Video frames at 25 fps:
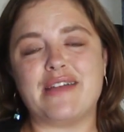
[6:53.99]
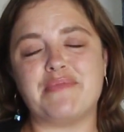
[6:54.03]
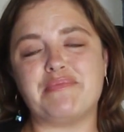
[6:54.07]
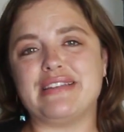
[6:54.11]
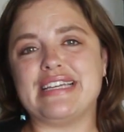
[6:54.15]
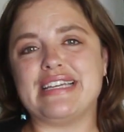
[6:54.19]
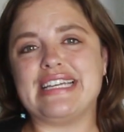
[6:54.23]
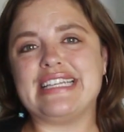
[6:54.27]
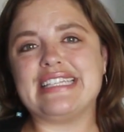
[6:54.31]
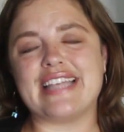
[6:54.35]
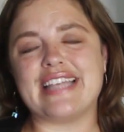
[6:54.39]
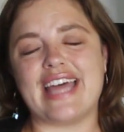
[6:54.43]

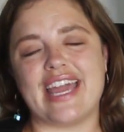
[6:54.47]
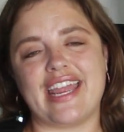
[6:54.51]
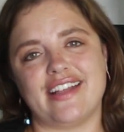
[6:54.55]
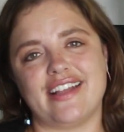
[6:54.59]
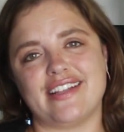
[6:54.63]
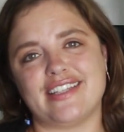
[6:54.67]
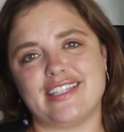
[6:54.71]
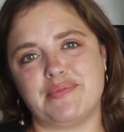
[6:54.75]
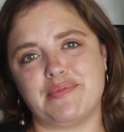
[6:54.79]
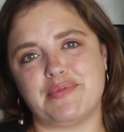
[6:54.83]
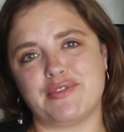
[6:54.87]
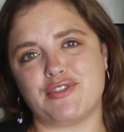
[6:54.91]
Please like
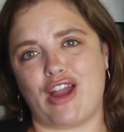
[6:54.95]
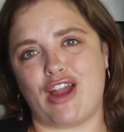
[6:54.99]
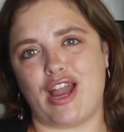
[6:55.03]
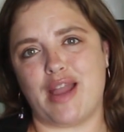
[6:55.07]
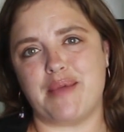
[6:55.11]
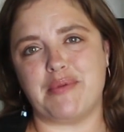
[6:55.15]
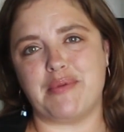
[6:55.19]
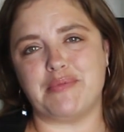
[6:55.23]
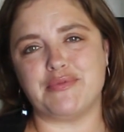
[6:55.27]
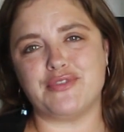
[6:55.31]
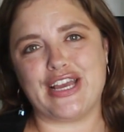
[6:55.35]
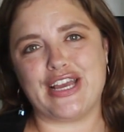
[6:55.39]
and
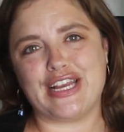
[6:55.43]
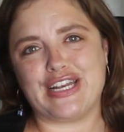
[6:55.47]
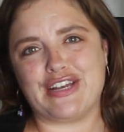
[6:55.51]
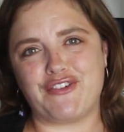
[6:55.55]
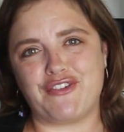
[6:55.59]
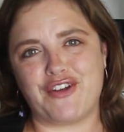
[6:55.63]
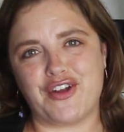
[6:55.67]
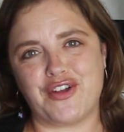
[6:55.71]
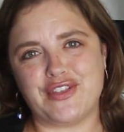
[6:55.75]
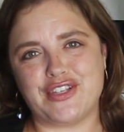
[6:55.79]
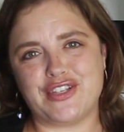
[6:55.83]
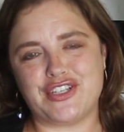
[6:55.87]
subscribe. I'm trying to
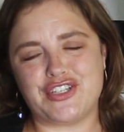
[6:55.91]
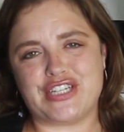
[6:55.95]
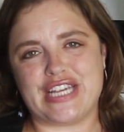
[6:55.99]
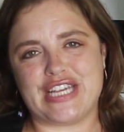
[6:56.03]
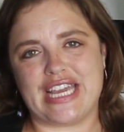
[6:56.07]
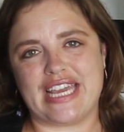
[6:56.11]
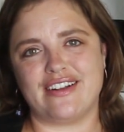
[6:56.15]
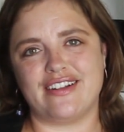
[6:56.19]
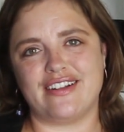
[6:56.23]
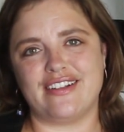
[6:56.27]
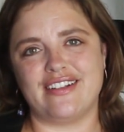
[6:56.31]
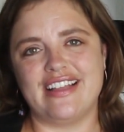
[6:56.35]
grow this
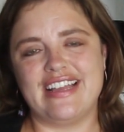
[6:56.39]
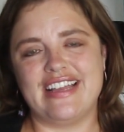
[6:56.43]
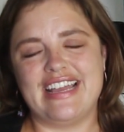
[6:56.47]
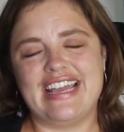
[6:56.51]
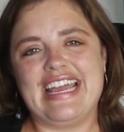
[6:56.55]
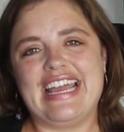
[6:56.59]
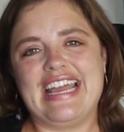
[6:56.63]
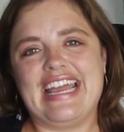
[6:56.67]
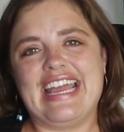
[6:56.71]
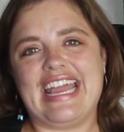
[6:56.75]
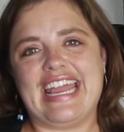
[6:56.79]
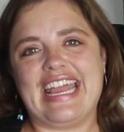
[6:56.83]
channel,
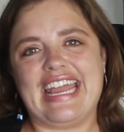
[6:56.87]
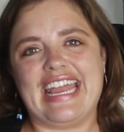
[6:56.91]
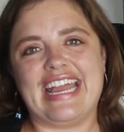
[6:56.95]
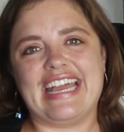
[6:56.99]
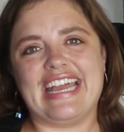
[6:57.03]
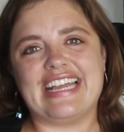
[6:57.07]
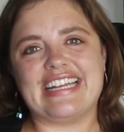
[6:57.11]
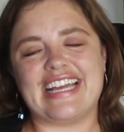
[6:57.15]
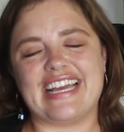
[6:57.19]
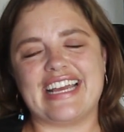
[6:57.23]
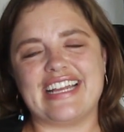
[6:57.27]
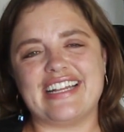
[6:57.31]

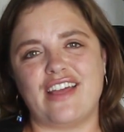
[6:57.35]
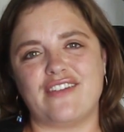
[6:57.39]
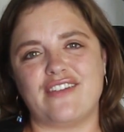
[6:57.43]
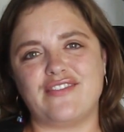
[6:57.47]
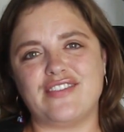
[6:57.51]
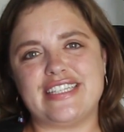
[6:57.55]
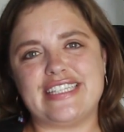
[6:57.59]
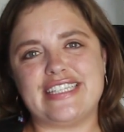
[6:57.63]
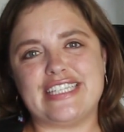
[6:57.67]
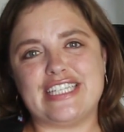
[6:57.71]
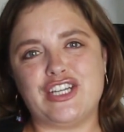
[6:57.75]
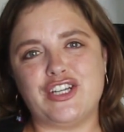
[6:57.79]
and I'd love
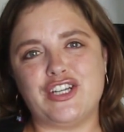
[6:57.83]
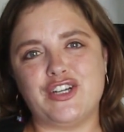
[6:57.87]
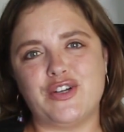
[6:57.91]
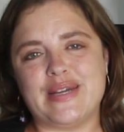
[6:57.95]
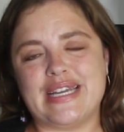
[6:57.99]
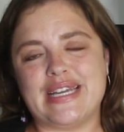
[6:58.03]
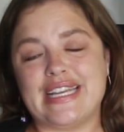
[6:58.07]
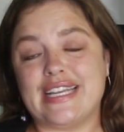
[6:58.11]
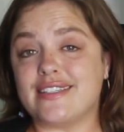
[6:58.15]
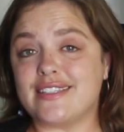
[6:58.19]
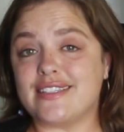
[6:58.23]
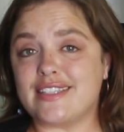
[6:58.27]
to see you
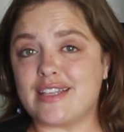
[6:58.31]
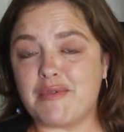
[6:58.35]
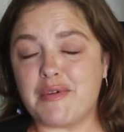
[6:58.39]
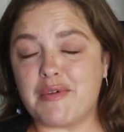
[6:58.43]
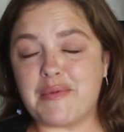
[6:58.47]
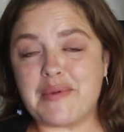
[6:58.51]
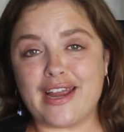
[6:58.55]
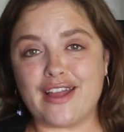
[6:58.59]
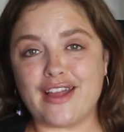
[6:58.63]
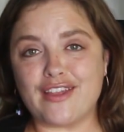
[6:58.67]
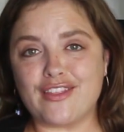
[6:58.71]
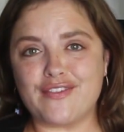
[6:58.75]
in some of
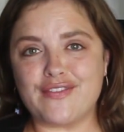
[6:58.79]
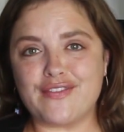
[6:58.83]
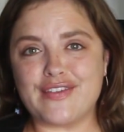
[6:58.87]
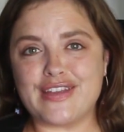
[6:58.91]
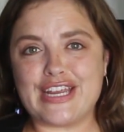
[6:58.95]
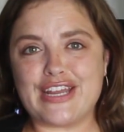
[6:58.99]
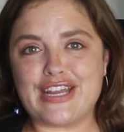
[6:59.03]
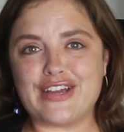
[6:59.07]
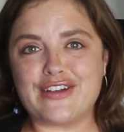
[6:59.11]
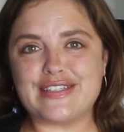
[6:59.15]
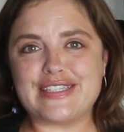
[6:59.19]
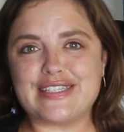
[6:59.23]
my other
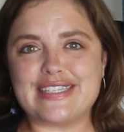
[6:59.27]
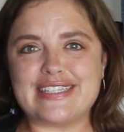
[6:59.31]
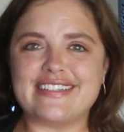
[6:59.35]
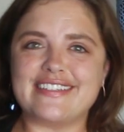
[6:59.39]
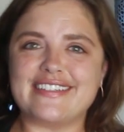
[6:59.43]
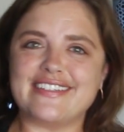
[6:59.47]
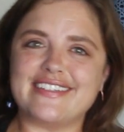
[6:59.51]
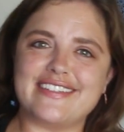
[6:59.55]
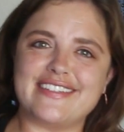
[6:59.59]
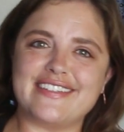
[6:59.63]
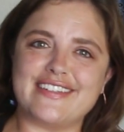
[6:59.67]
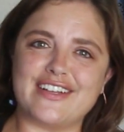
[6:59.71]
videos.
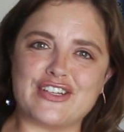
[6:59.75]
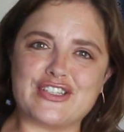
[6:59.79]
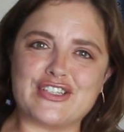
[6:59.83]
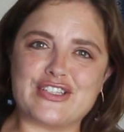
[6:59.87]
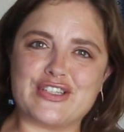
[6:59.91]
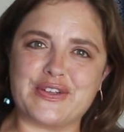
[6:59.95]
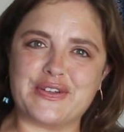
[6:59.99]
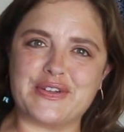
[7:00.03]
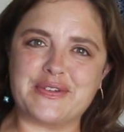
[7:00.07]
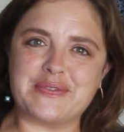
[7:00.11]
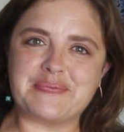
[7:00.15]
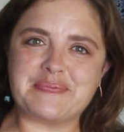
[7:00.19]
Talk
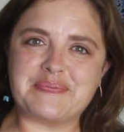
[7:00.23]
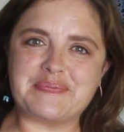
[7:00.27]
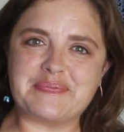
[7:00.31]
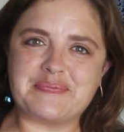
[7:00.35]
soon.